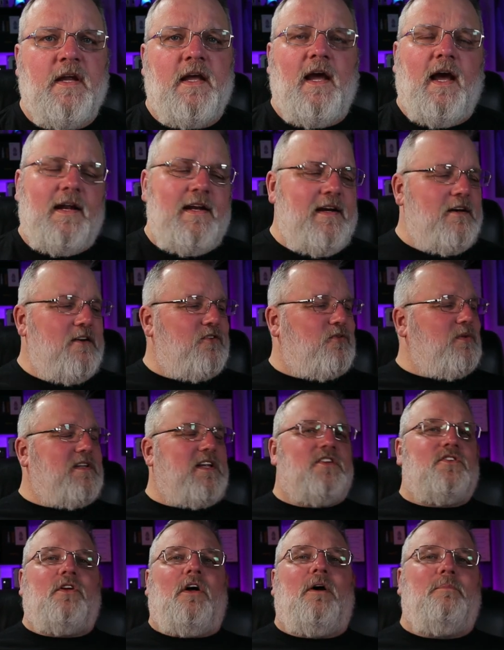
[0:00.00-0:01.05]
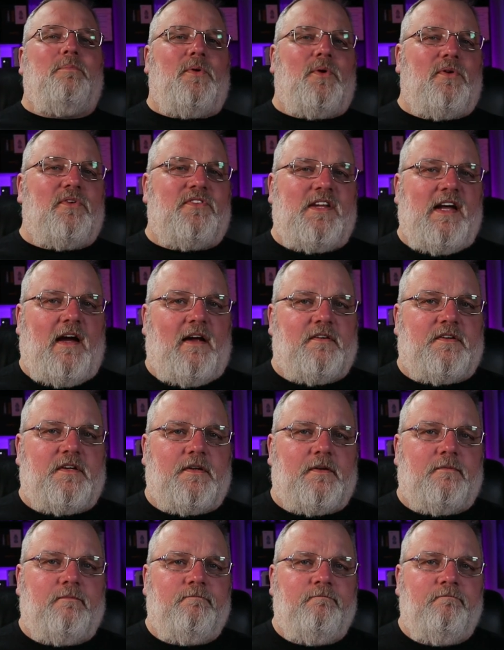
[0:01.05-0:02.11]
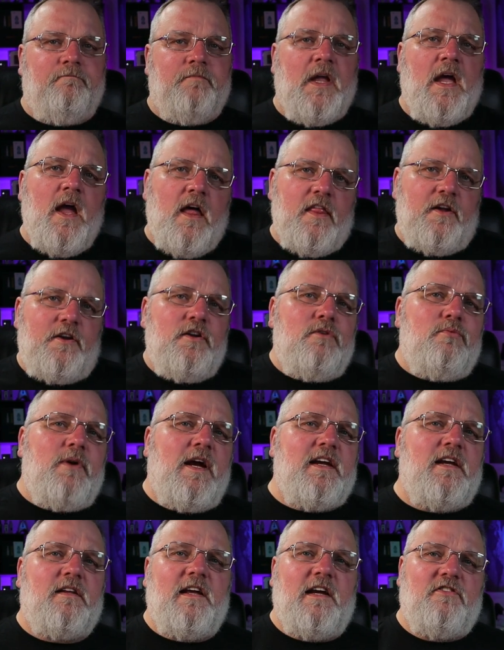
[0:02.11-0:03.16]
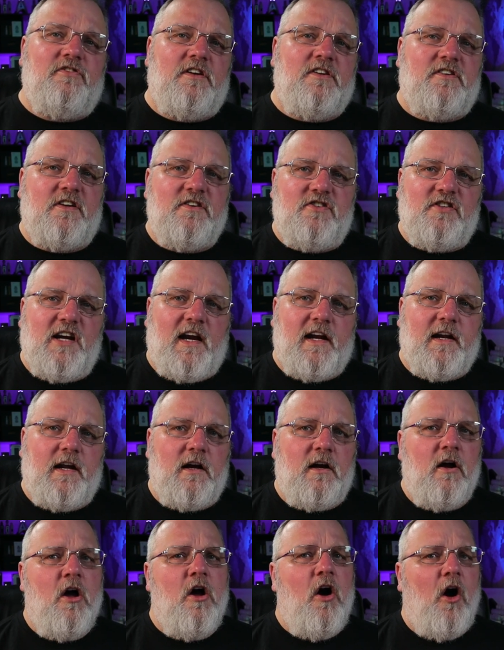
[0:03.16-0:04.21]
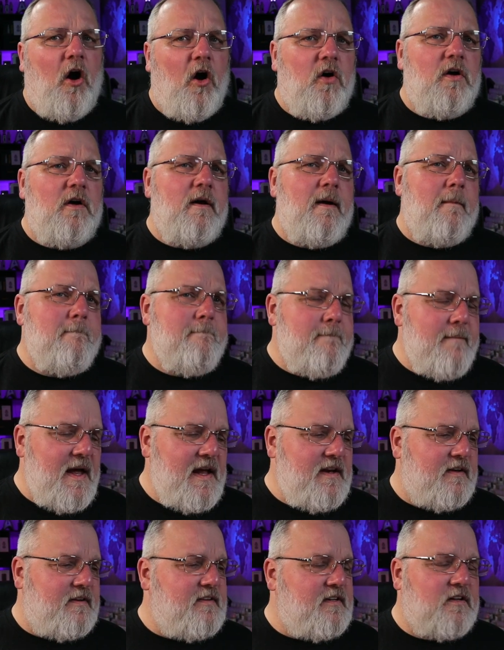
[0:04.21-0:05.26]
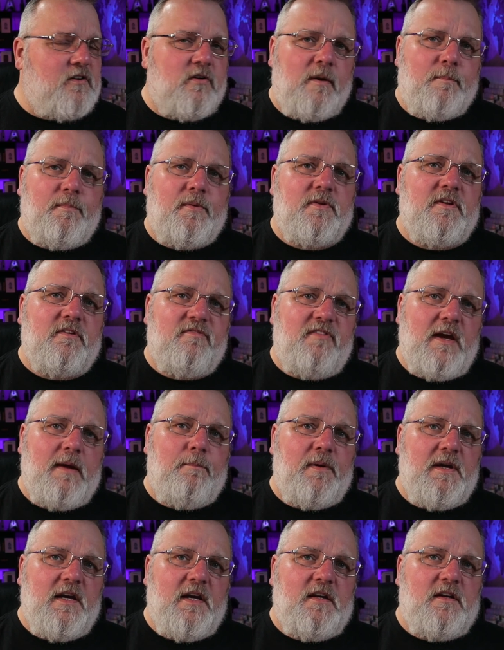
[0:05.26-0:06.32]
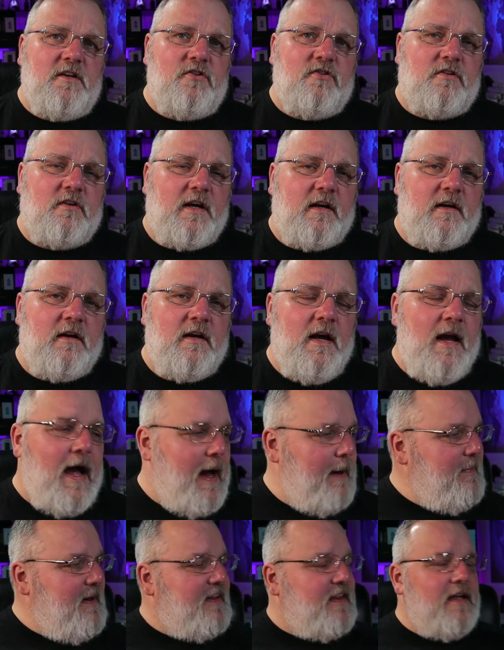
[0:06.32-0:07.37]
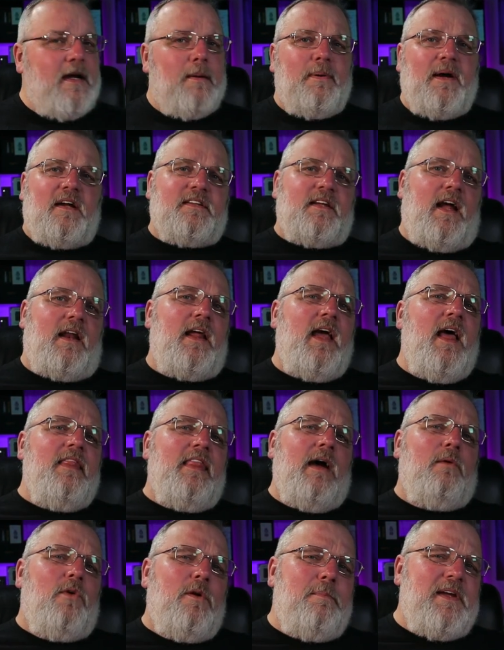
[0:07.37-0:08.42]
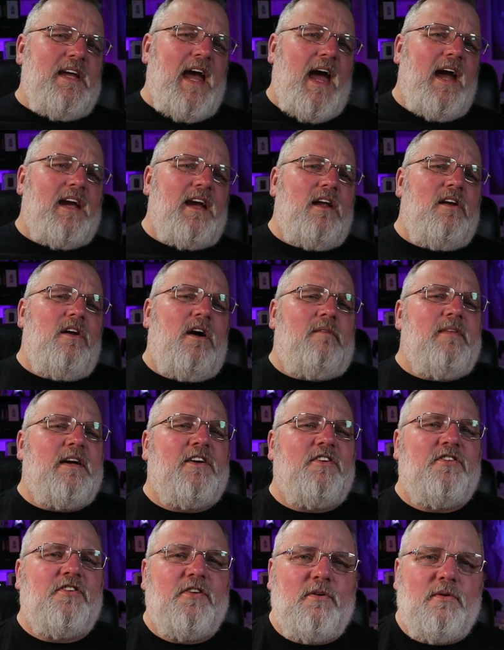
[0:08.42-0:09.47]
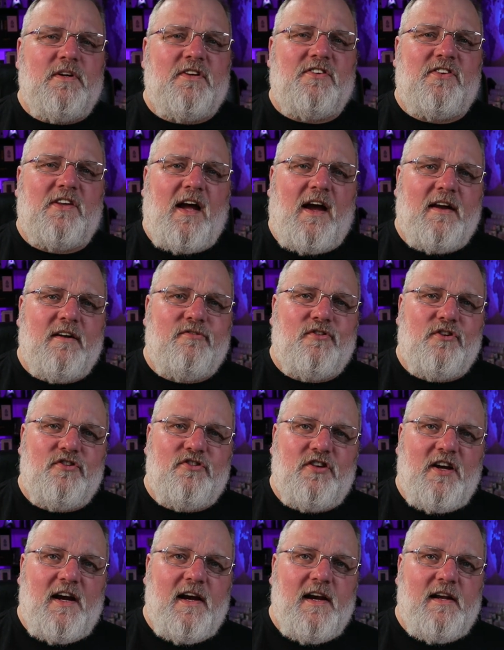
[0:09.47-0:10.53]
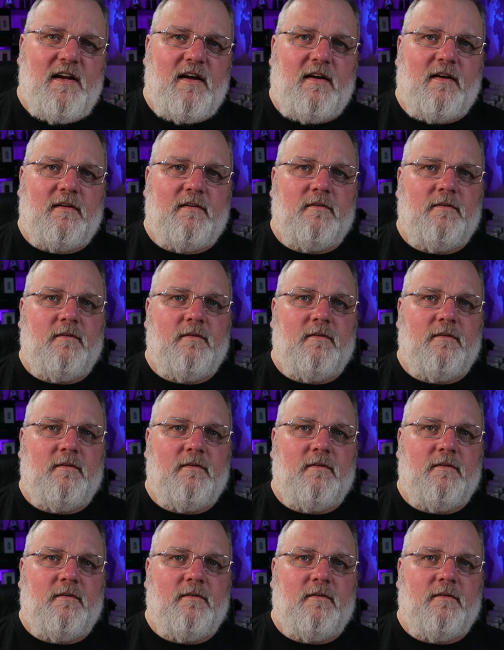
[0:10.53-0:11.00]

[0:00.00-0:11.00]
And here's what this all boils down to the new regulations in China aren't meant to cripple the vaping industry. I mean, think about that. That would be economic suicide for China.